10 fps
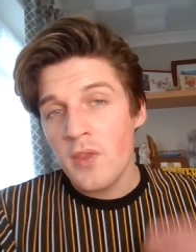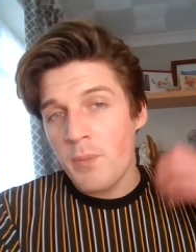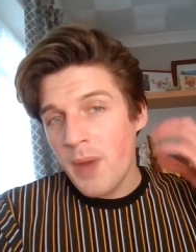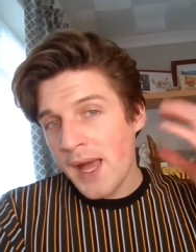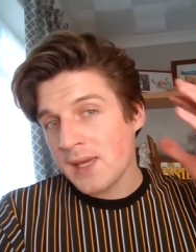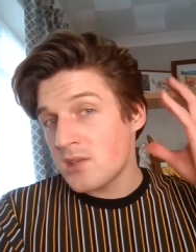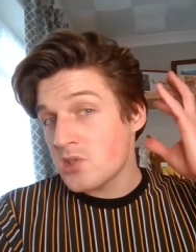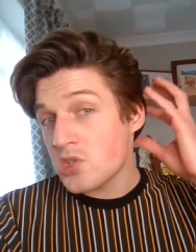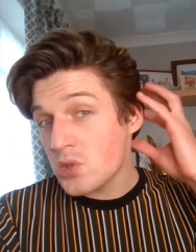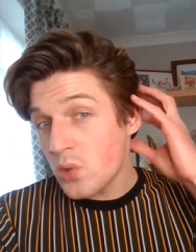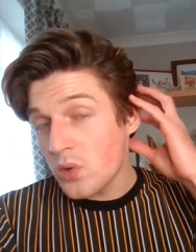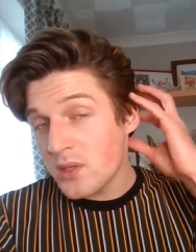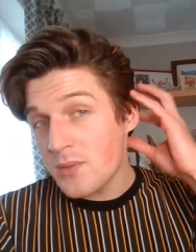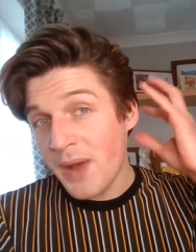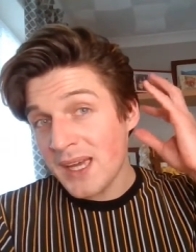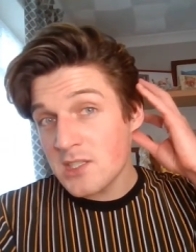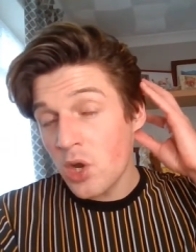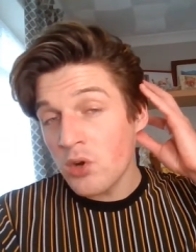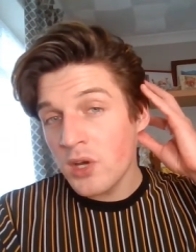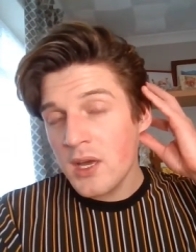The back is the back is
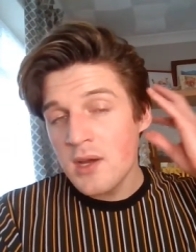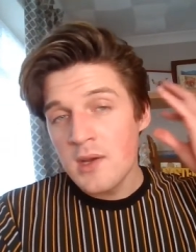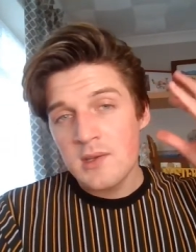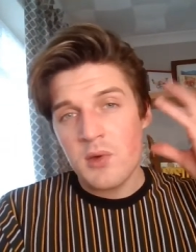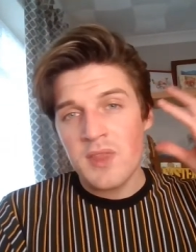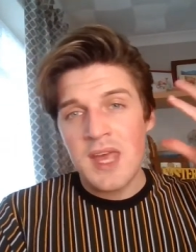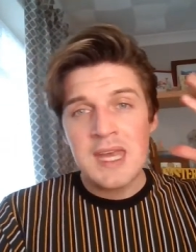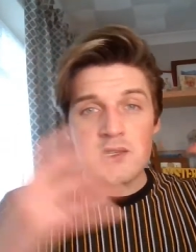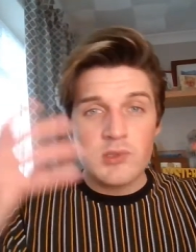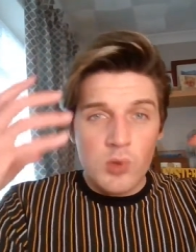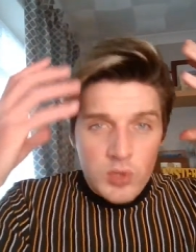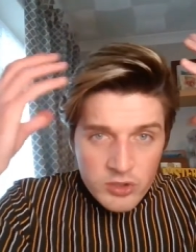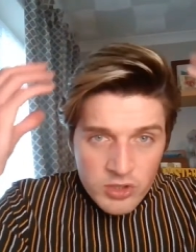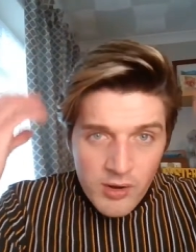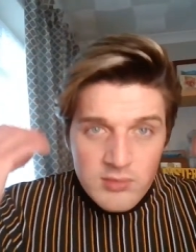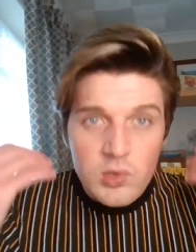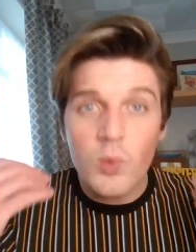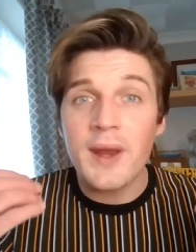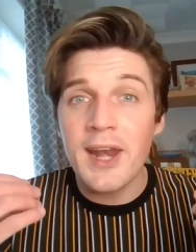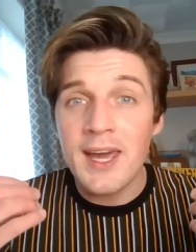longer, so in the end, it's all going to grow up to
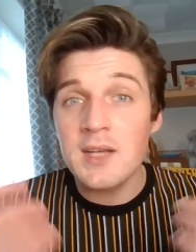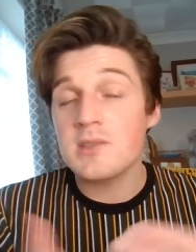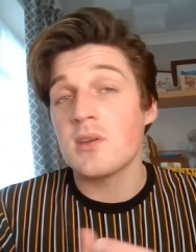one length.